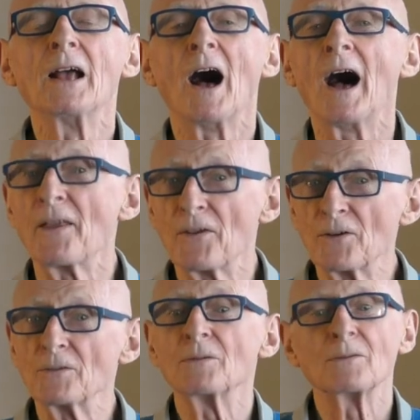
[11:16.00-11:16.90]

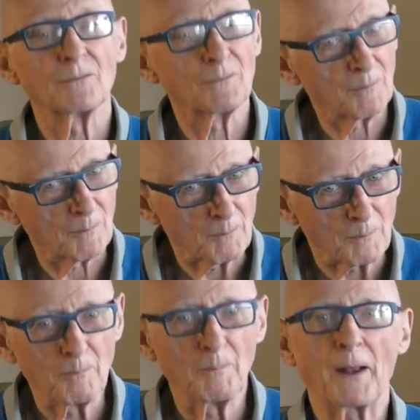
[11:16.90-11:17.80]
Either
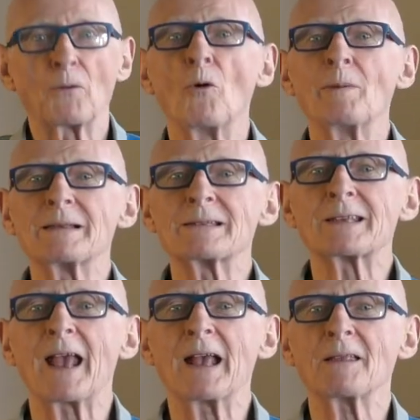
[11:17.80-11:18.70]
microbial
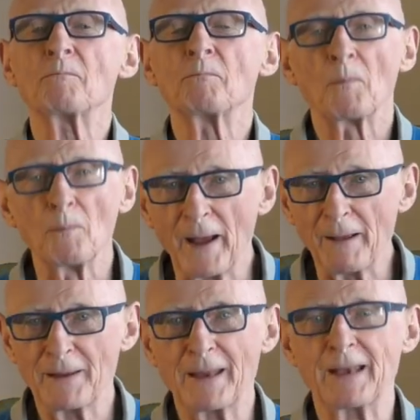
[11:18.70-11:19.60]
scan,
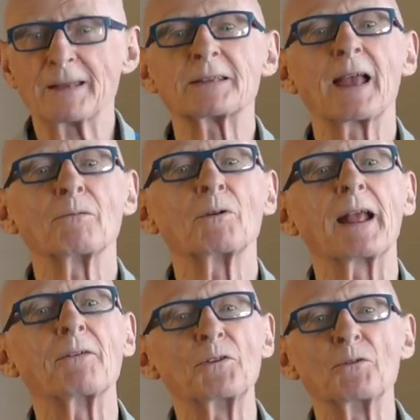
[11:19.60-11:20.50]
biomagnetic scan,
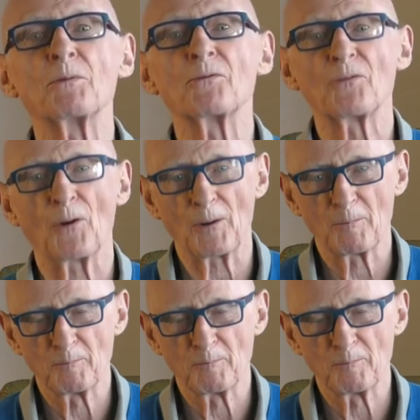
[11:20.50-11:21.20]
whatever you prefer.